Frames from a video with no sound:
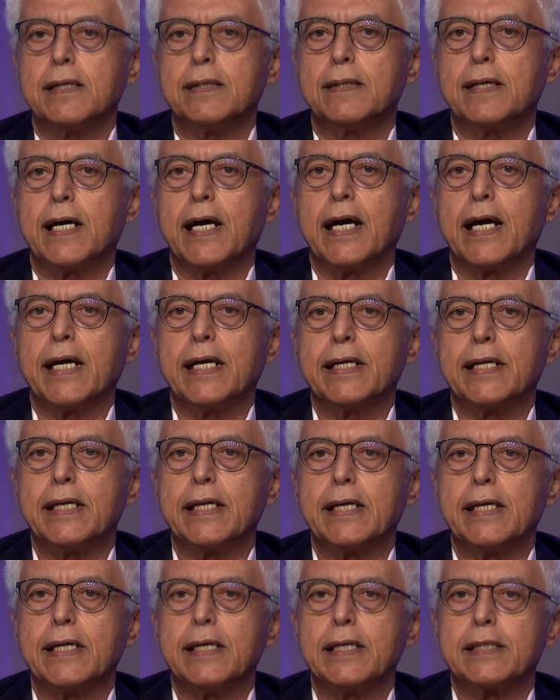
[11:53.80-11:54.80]
And
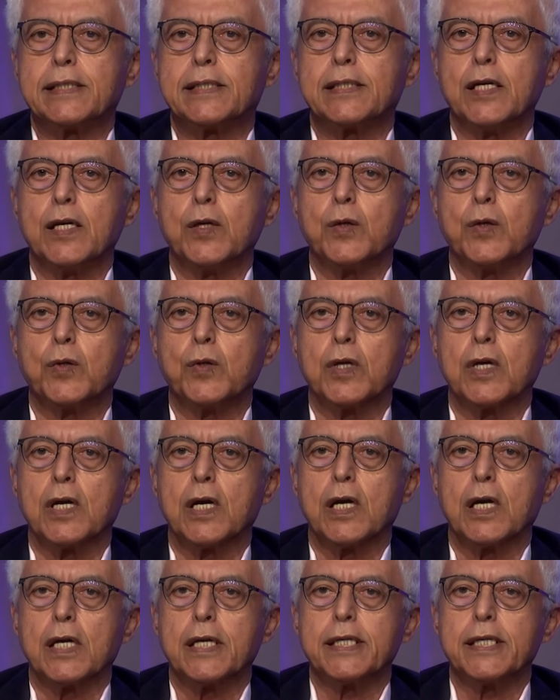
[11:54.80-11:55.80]
so
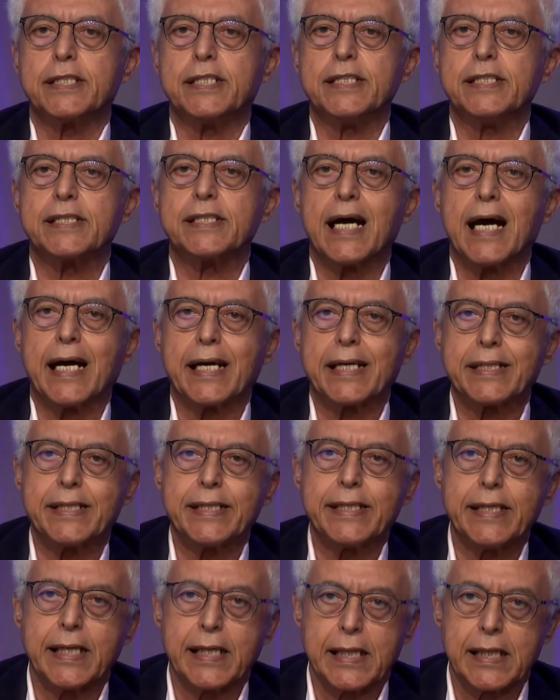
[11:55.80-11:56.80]
it is
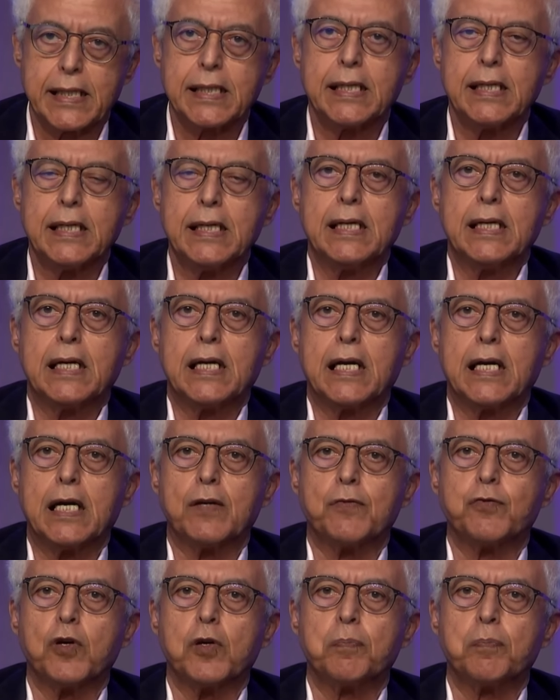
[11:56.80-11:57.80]
ideal
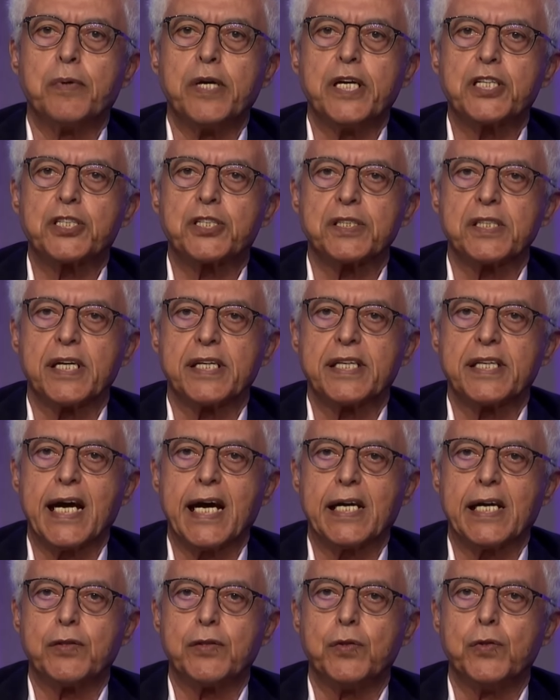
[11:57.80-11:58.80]
for patients that
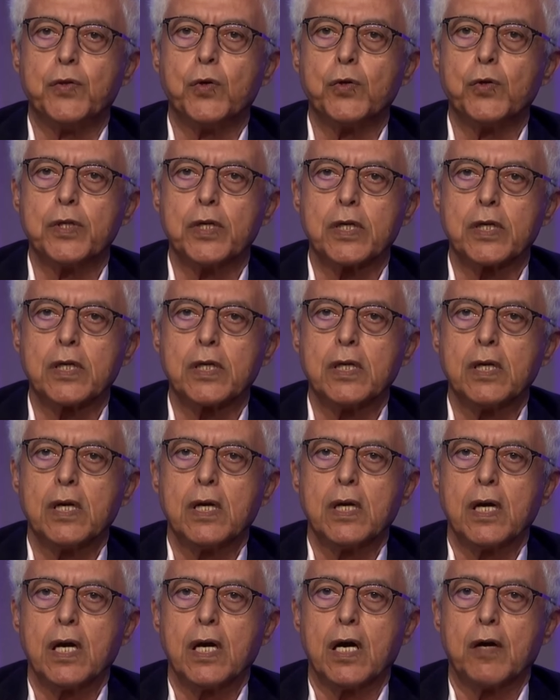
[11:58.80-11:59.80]
had donor
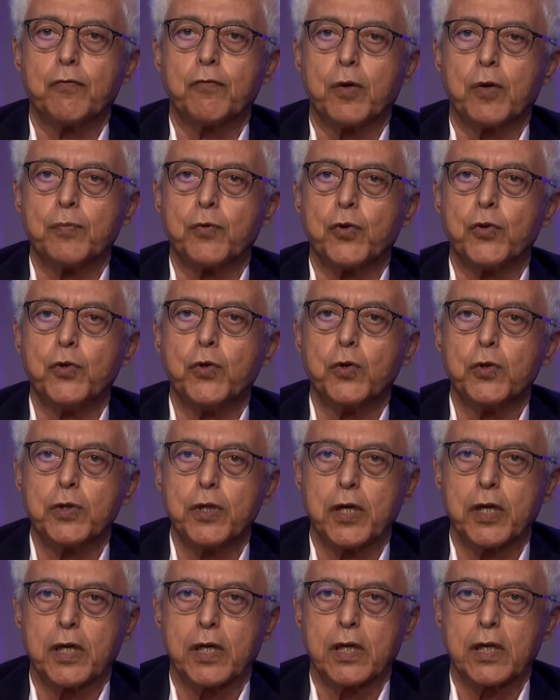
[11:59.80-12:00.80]
from the
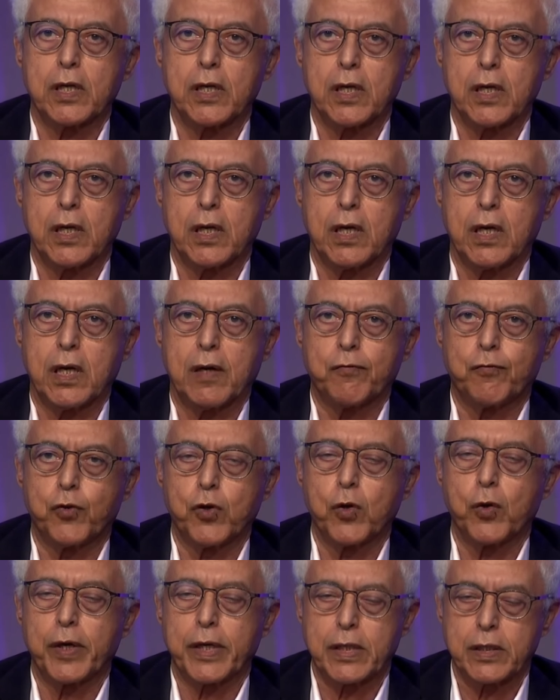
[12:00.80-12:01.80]
donor
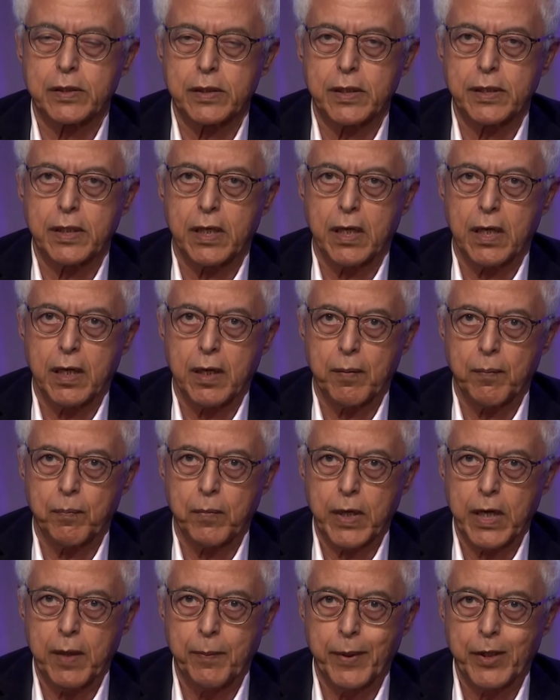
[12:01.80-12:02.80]
following
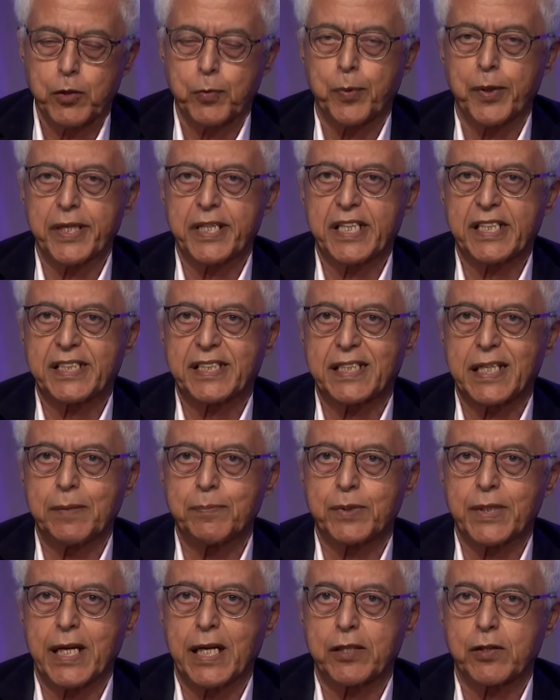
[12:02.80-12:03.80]
hematopoietic stem
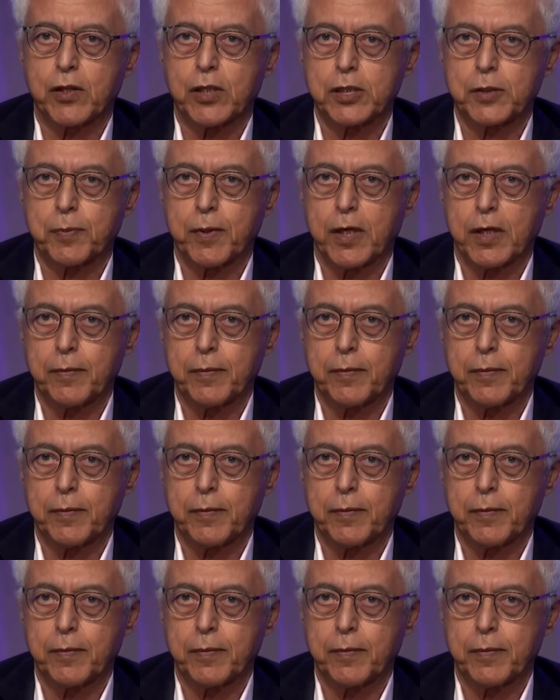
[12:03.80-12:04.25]
cell transplant